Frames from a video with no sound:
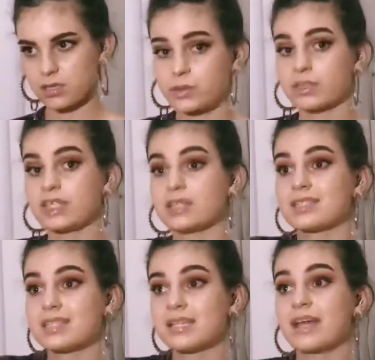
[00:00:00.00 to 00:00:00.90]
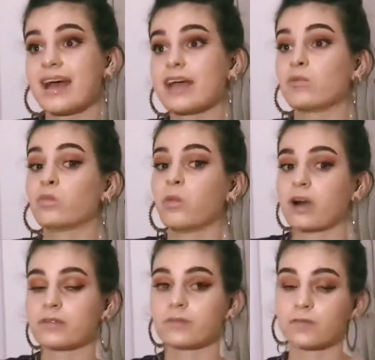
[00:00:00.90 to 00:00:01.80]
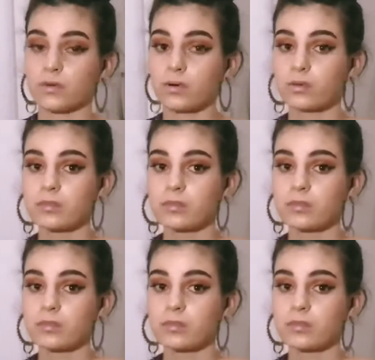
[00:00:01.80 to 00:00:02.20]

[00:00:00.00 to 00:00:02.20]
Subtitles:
You will need the TA1 form.